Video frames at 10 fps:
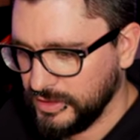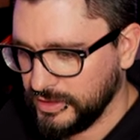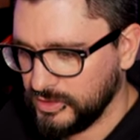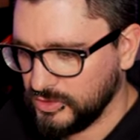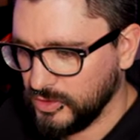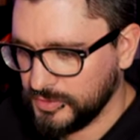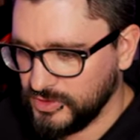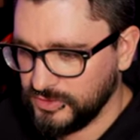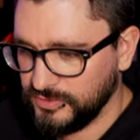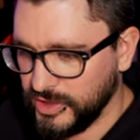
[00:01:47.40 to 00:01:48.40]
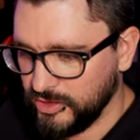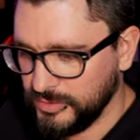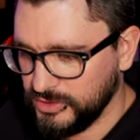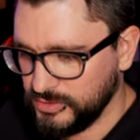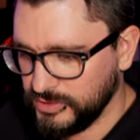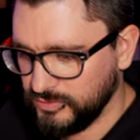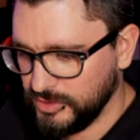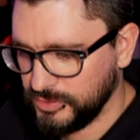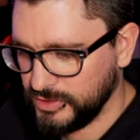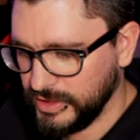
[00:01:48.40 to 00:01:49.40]
I'm going to go up to the File menu in
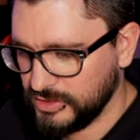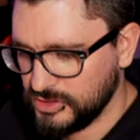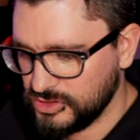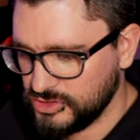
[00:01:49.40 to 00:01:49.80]
Reaper and